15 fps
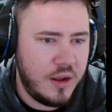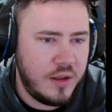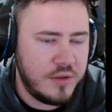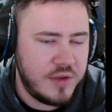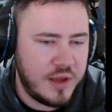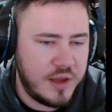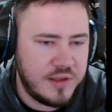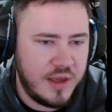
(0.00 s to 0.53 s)

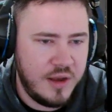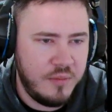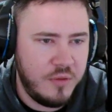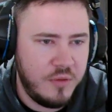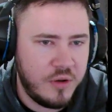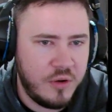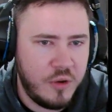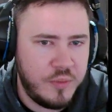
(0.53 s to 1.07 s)
Jack 10, I'm
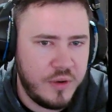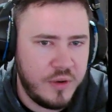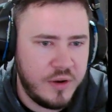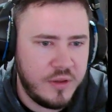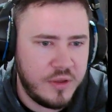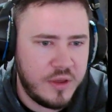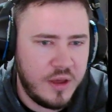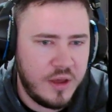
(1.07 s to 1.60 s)
not going to open under
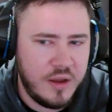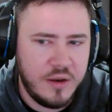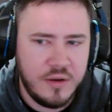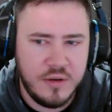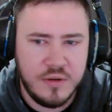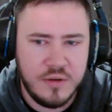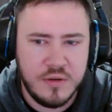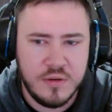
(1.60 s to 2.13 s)
the gun.